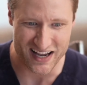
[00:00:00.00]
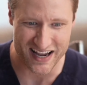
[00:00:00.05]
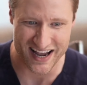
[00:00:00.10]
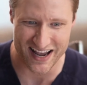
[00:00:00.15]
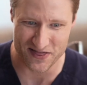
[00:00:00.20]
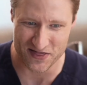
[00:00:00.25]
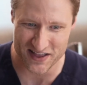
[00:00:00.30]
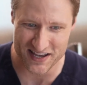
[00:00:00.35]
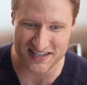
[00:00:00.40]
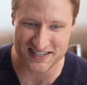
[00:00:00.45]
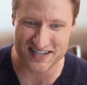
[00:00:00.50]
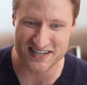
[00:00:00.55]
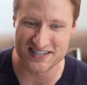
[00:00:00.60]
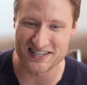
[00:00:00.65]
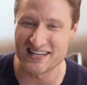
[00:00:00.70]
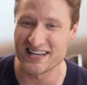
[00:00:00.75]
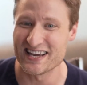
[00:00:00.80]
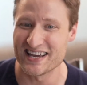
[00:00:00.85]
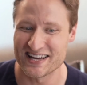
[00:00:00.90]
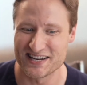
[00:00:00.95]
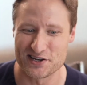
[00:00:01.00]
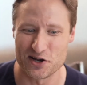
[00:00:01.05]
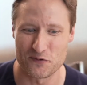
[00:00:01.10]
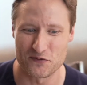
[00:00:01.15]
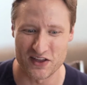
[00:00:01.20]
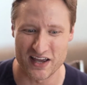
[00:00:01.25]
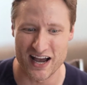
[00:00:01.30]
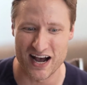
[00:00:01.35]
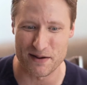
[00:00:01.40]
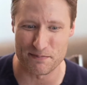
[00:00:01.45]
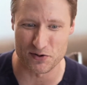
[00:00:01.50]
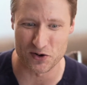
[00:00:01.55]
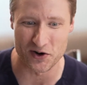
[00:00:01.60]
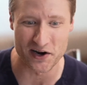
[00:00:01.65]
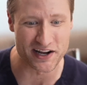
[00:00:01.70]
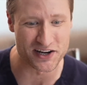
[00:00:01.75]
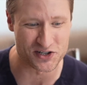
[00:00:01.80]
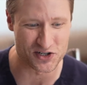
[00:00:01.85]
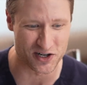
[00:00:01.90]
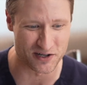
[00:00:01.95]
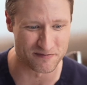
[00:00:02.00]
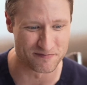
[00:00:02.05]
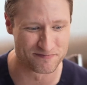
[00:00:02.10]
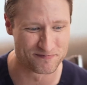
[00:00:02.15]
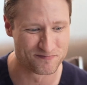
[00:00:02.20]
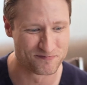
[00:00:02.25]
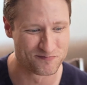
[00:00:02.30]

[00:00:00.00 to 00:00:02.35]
And this is the end of the operation.